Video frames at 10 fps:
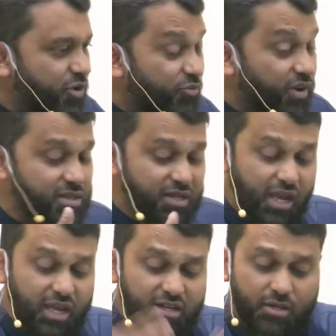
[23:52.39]
of your friends,
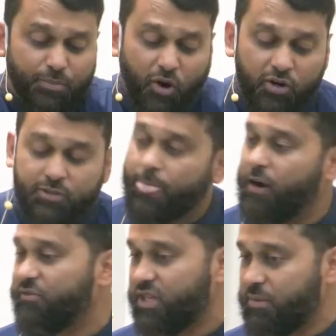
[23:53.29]
it is a part
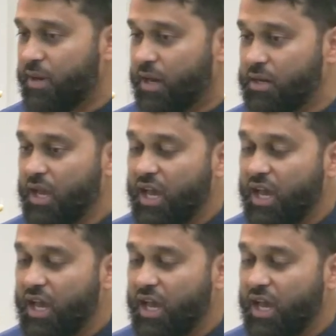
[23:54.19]
of Iman.